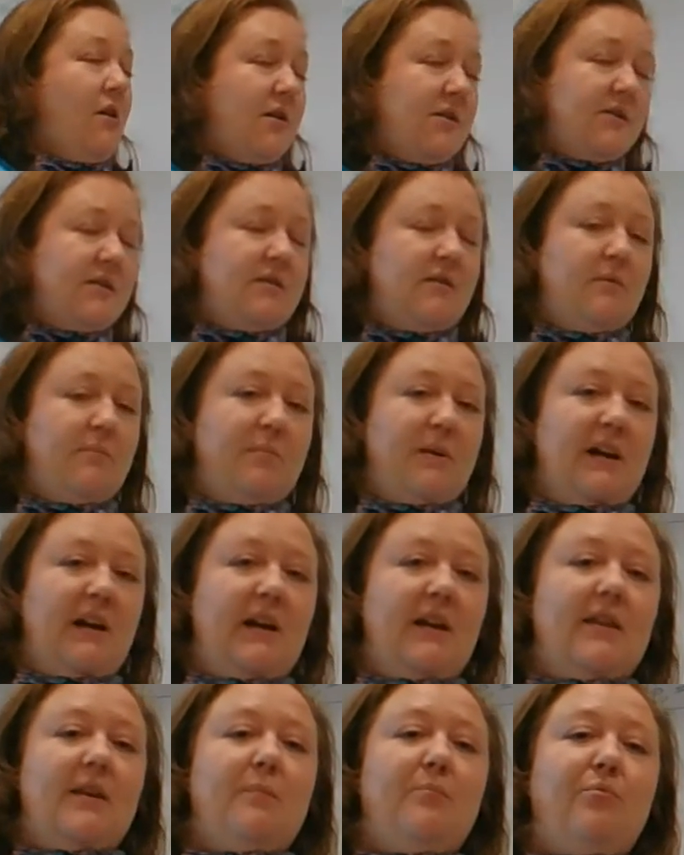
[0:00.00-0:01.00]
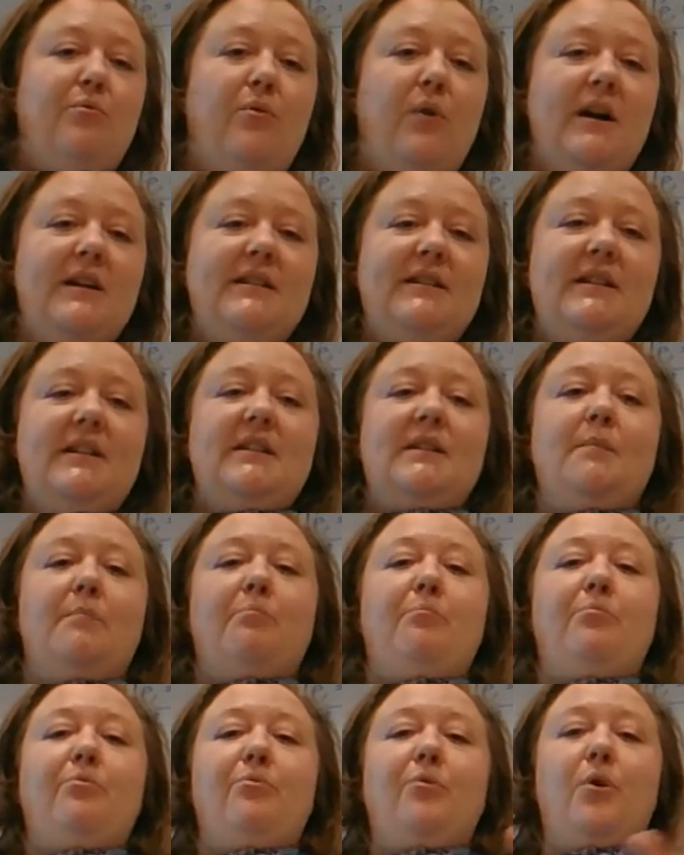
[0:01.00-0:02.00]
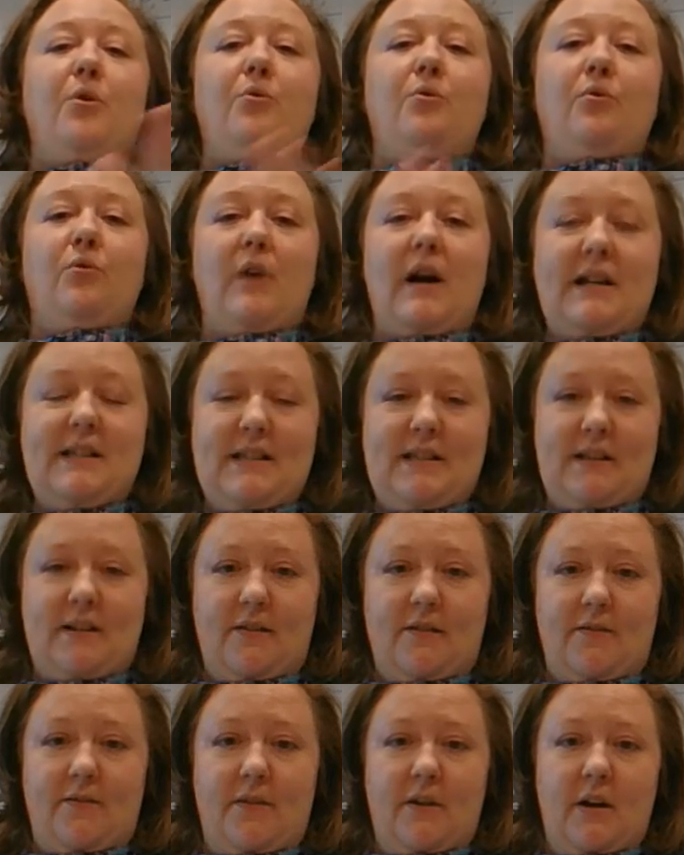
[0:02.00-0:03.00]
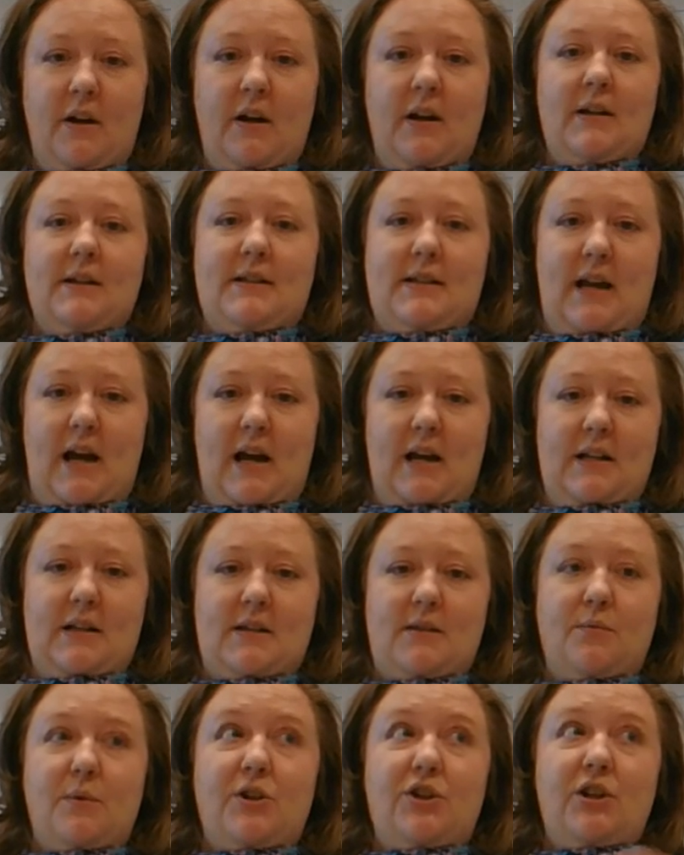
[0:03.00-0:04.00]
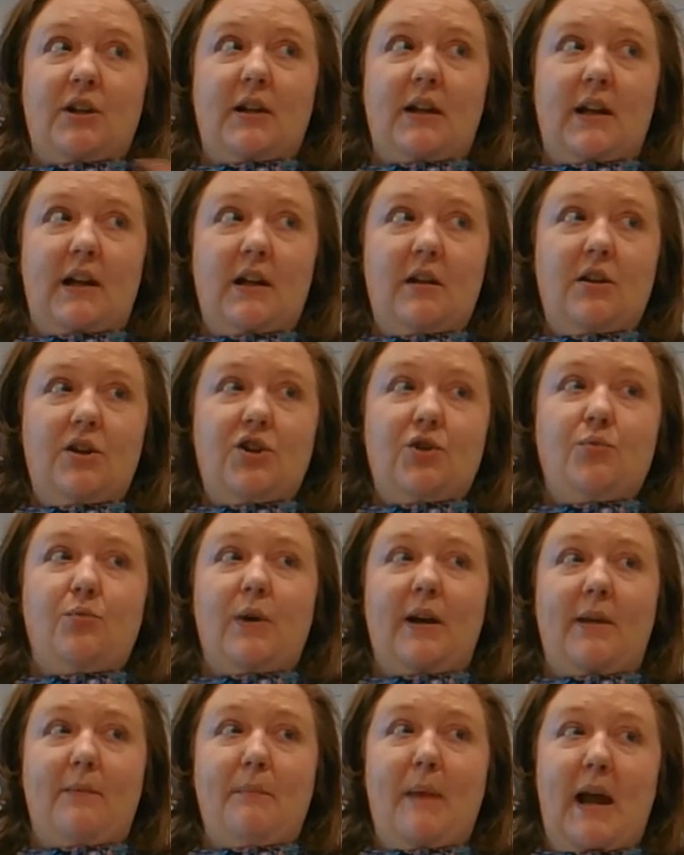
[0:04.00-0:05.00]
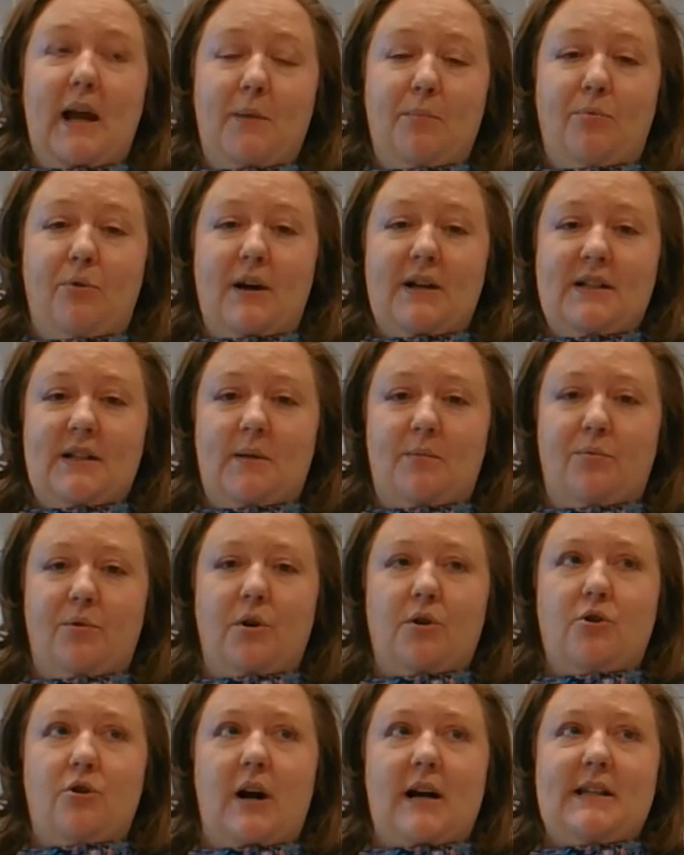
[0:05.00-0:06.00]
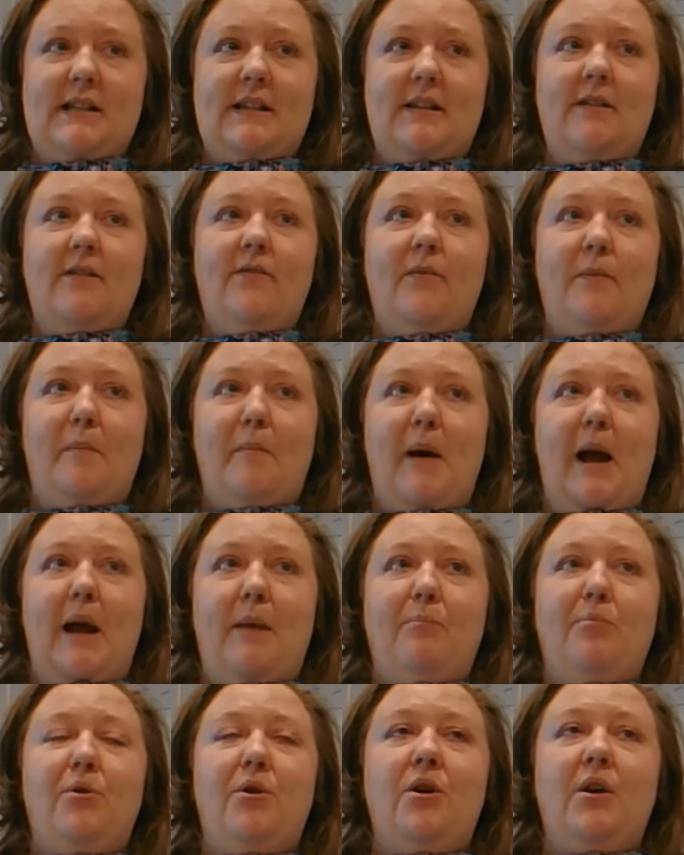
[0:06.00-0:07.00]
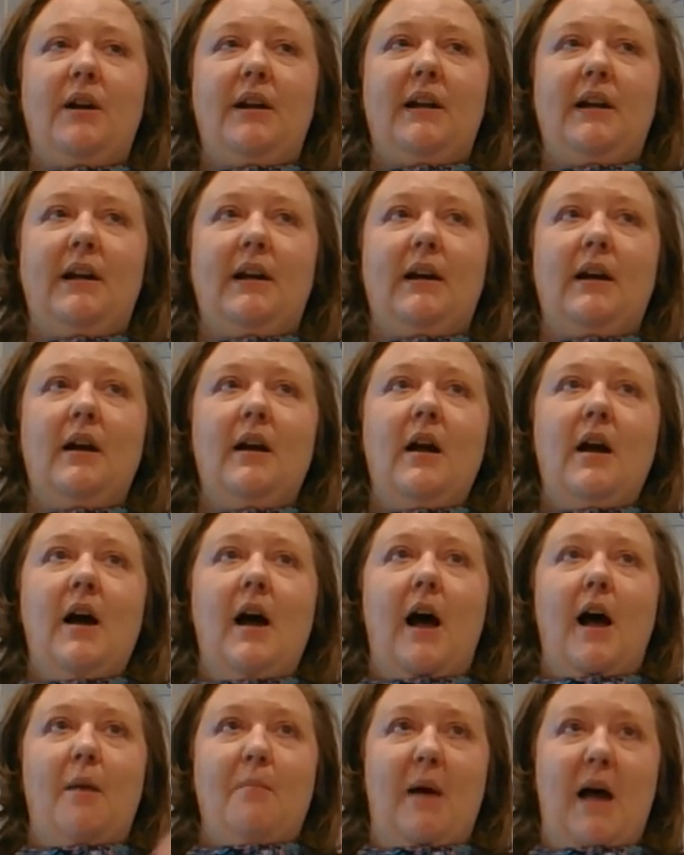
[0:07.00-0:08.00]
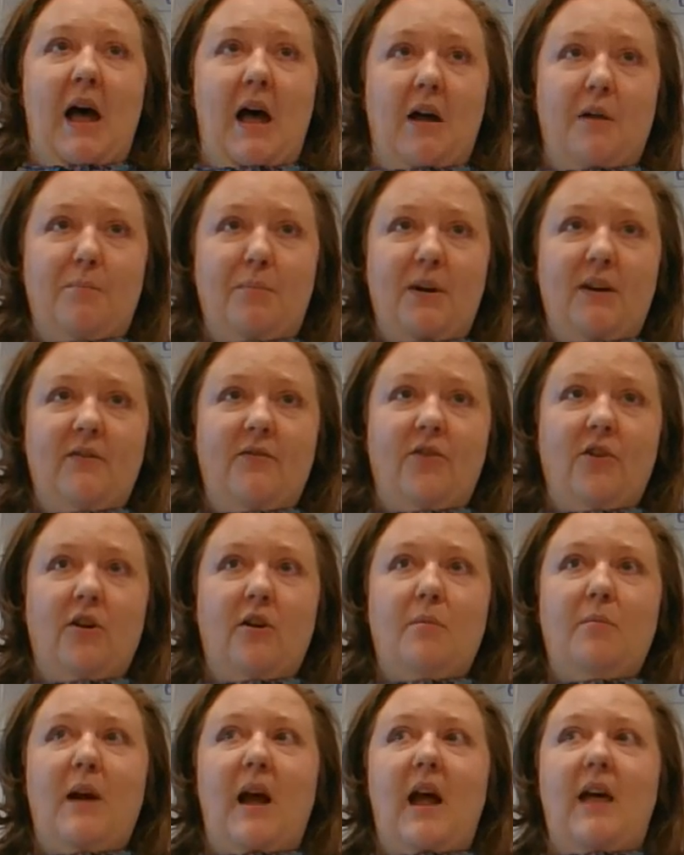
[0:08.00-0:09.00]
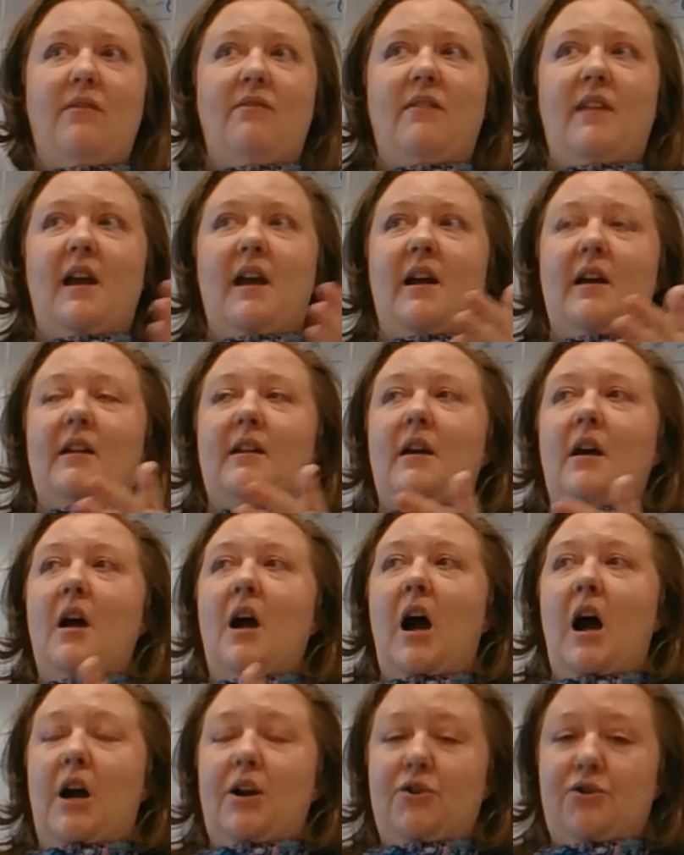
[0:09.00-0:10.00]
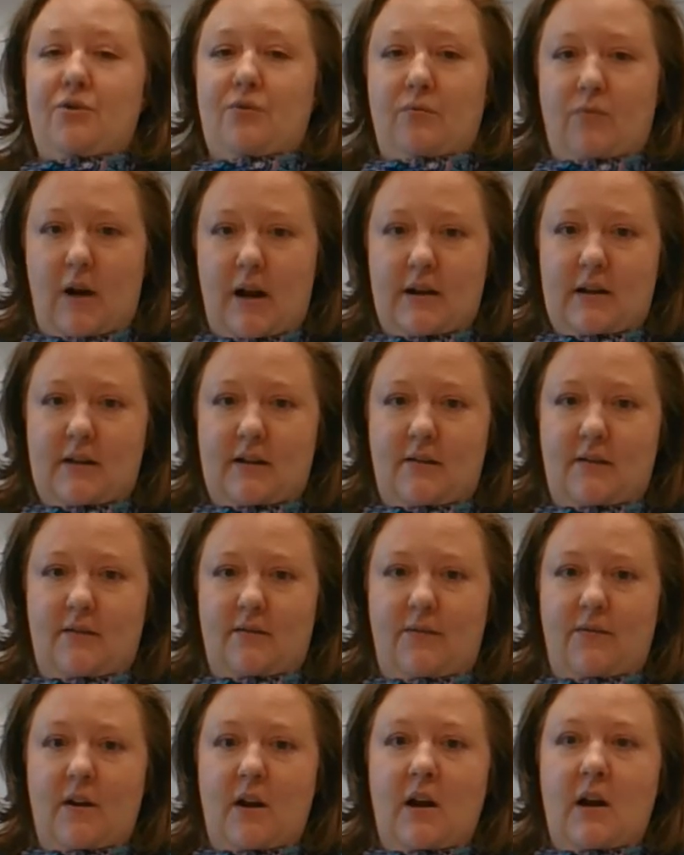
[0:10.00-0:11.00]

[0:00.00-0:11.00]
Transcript: also be the present progressive tense, which in English we make present progressive by putting a helping verb and then a gerundive